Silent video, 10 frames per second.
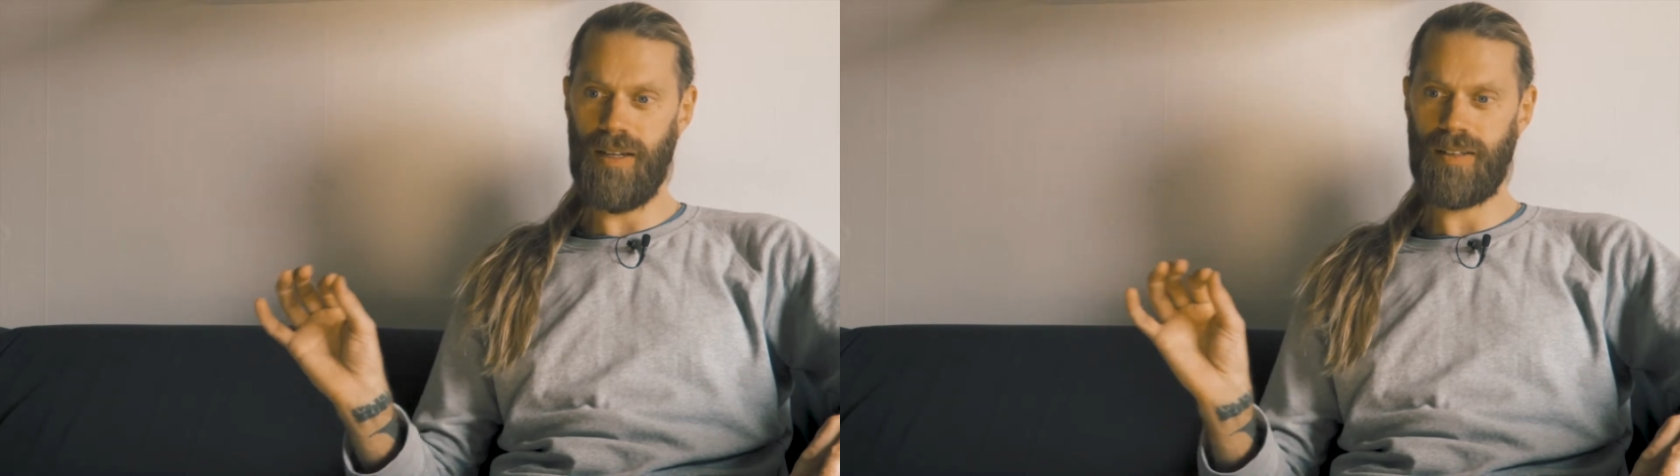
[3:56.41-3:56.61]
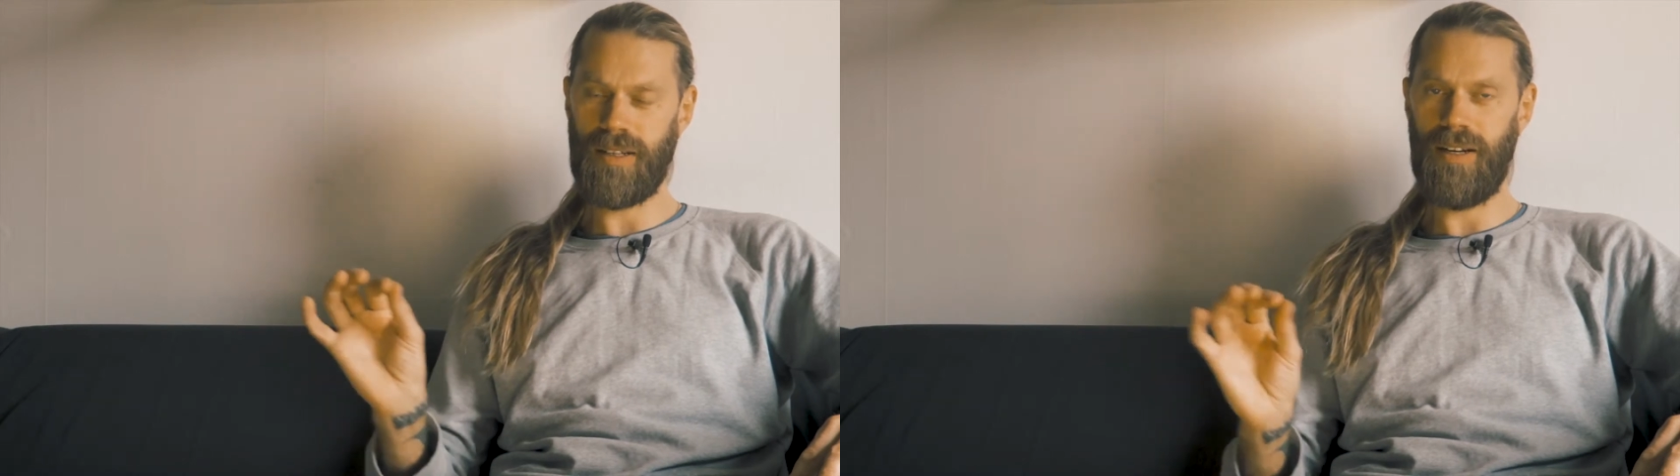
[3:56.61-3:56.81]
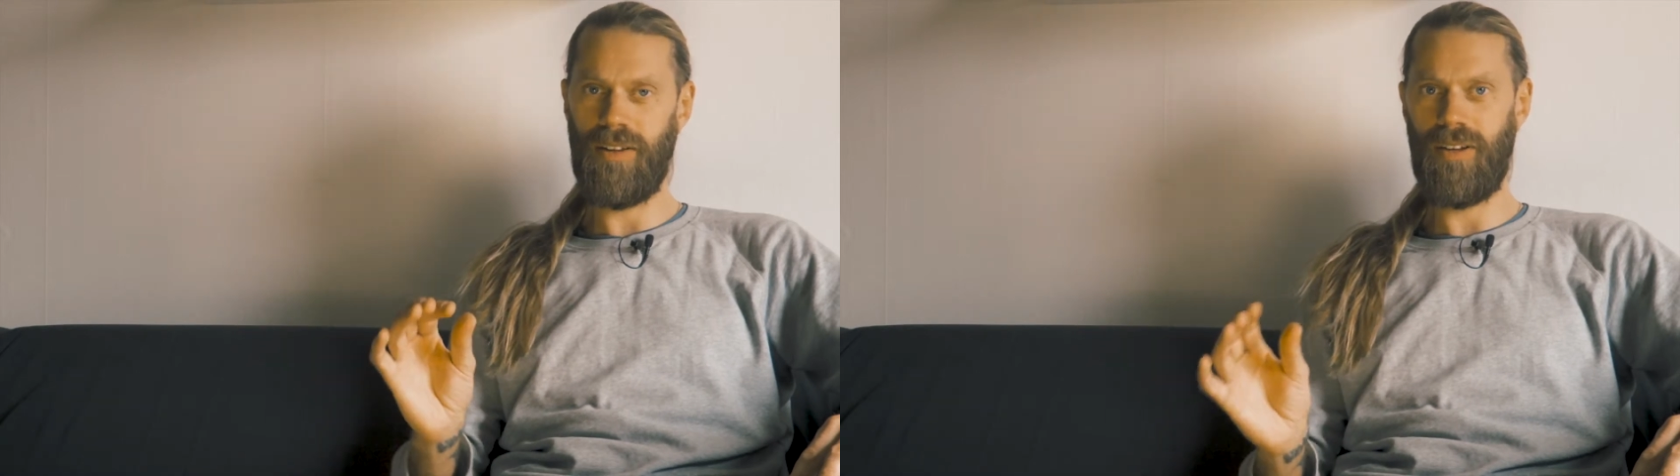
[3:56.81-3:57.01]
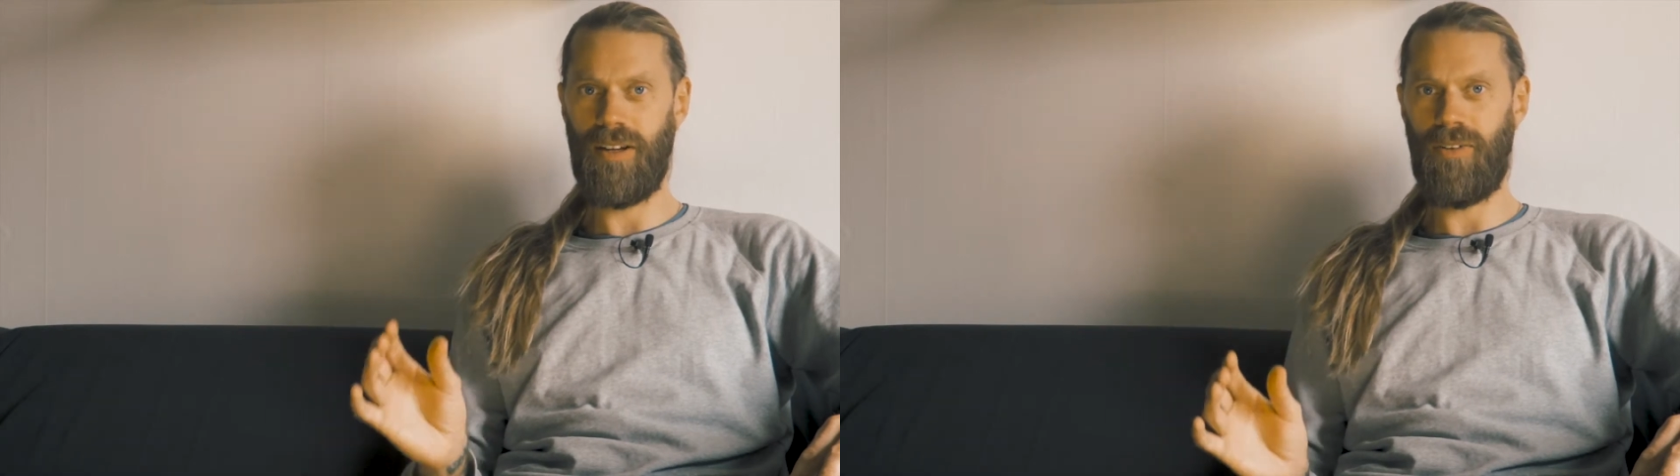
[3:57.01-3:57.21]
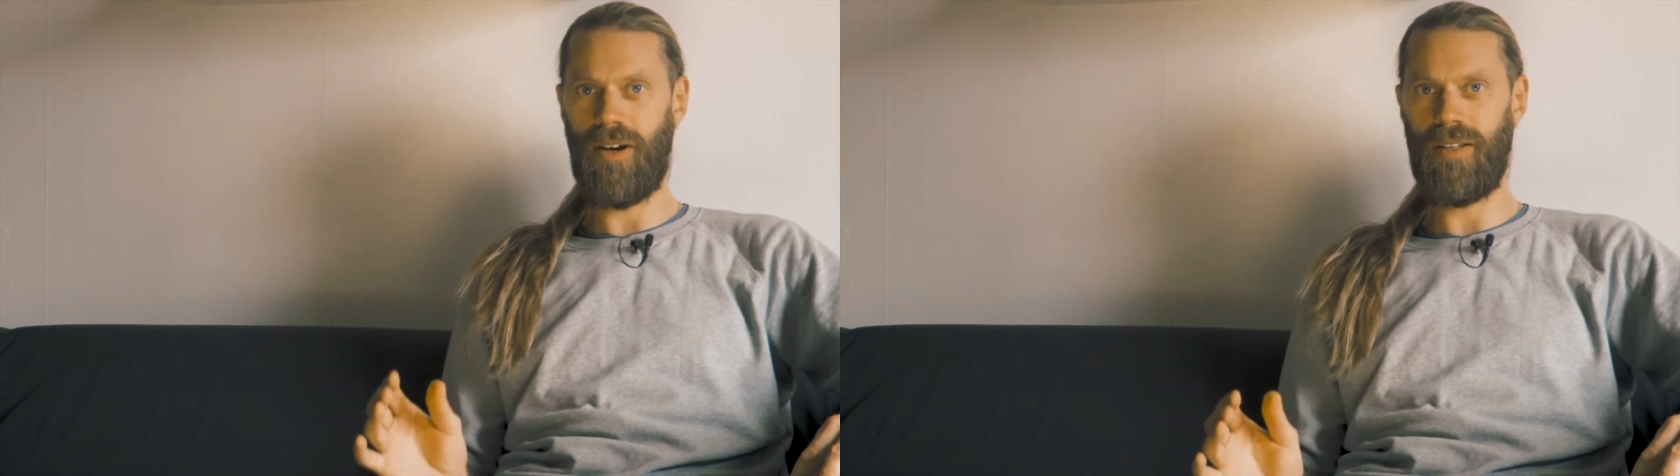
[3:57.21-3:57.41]
it's kind of the
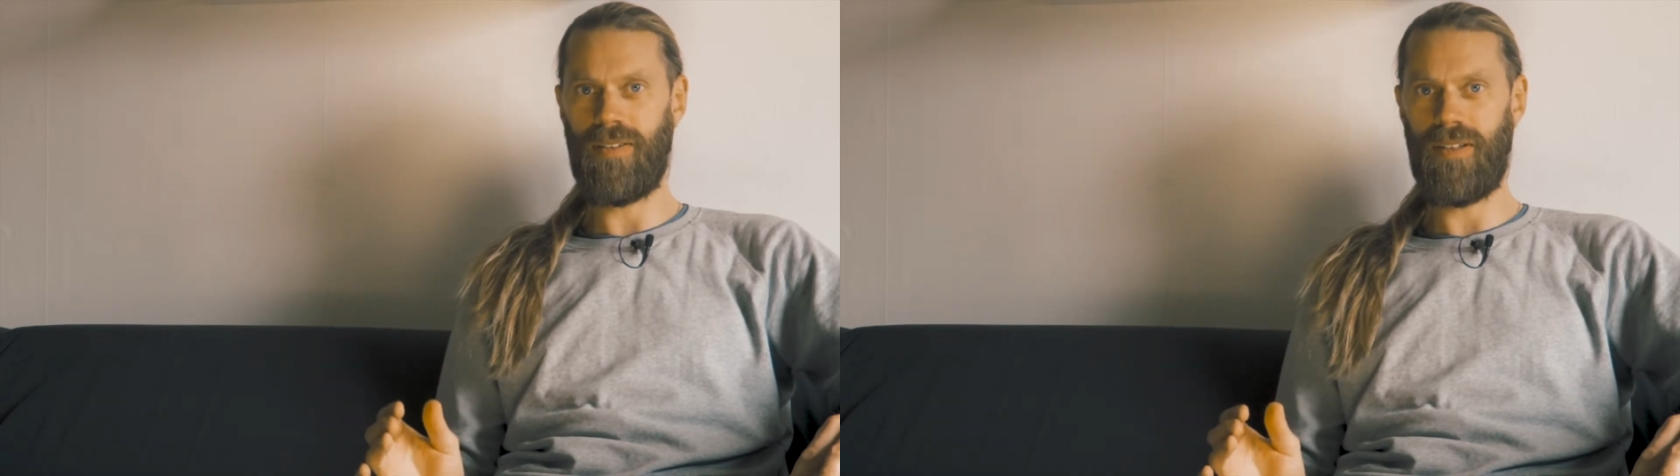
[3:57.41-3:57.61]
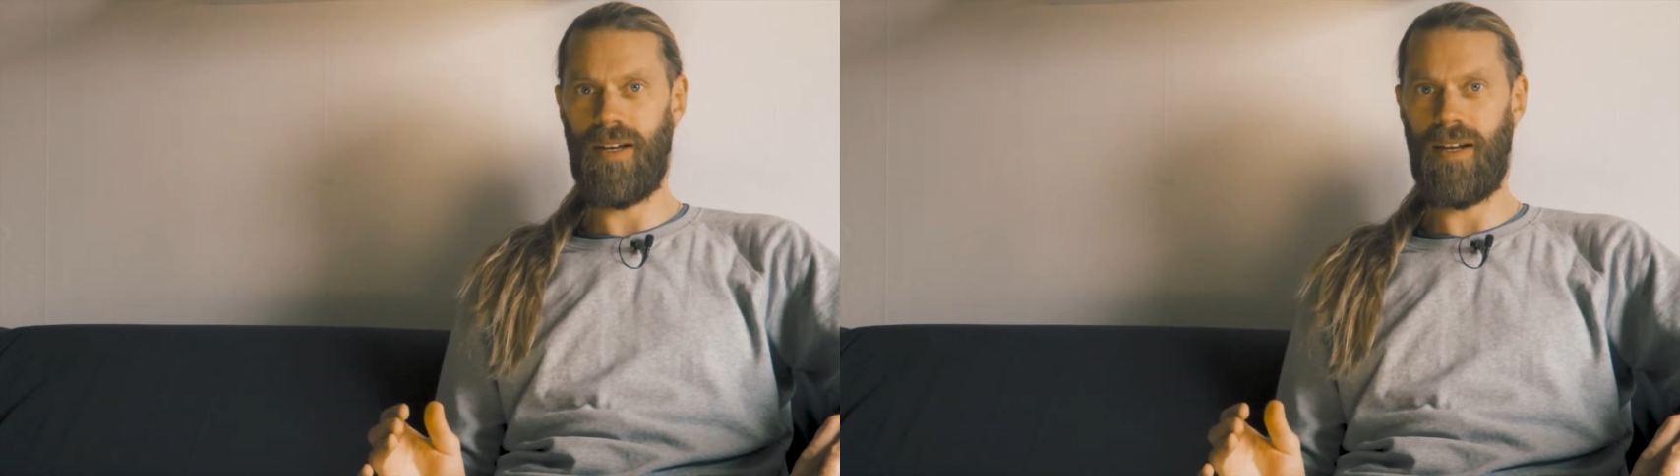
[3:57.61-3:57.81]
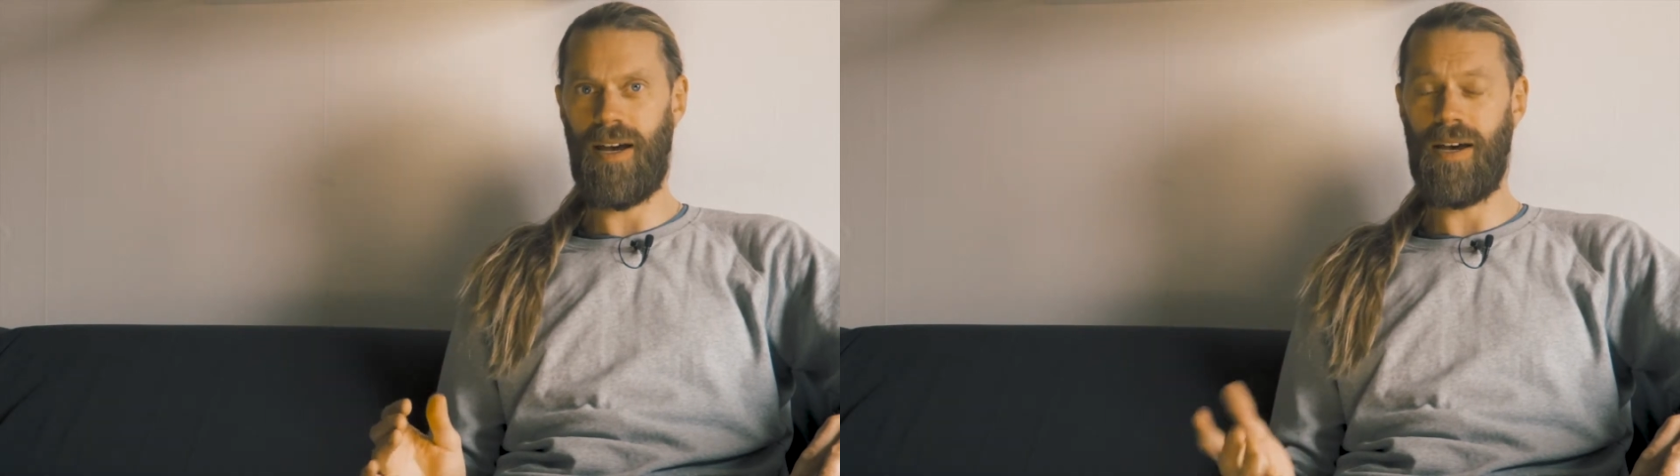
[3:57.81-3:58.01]
advice that